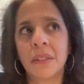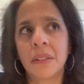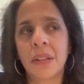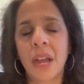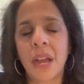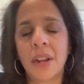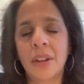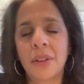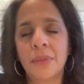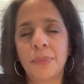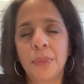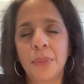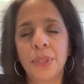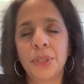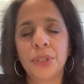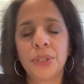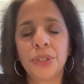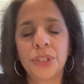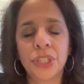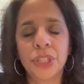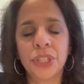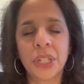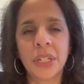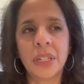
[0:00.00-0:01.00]
kind of
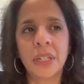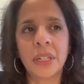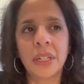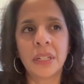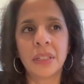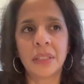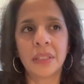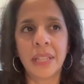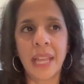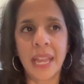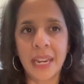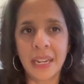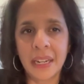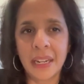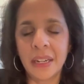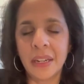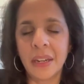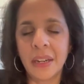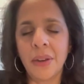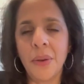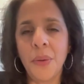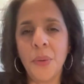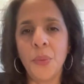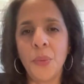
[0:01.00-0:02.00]
pollution
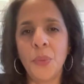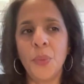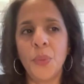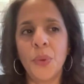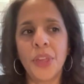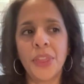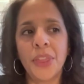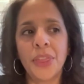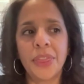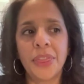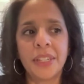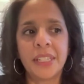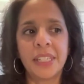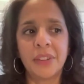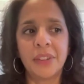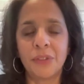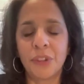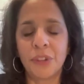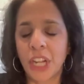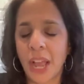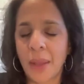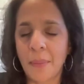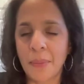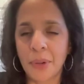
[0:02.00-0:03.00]
laden with
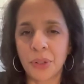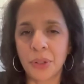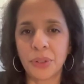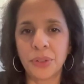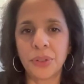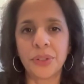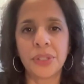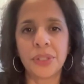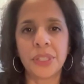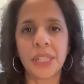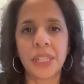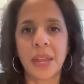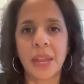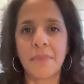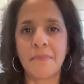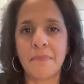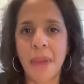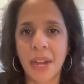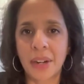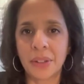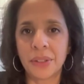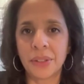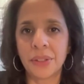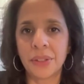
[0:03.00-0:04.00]
different chemicals and
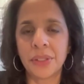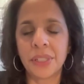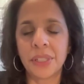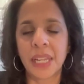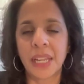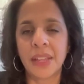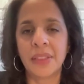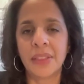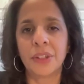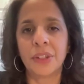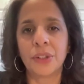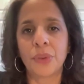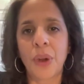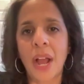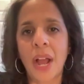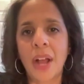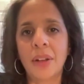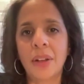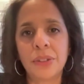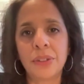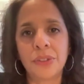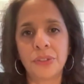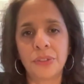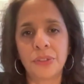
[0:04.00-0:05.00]
metals in the
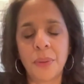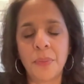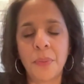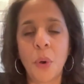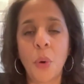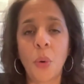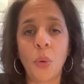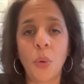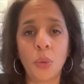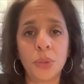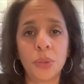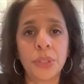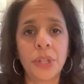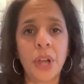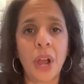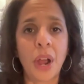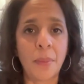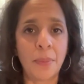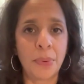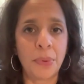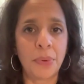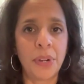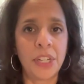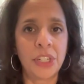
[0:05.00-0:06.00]
ground from old
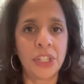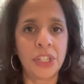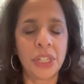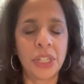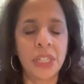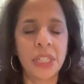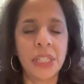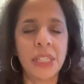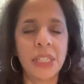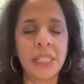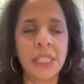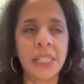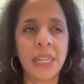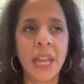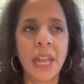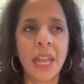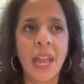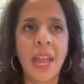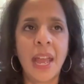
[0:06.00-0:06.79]
operations.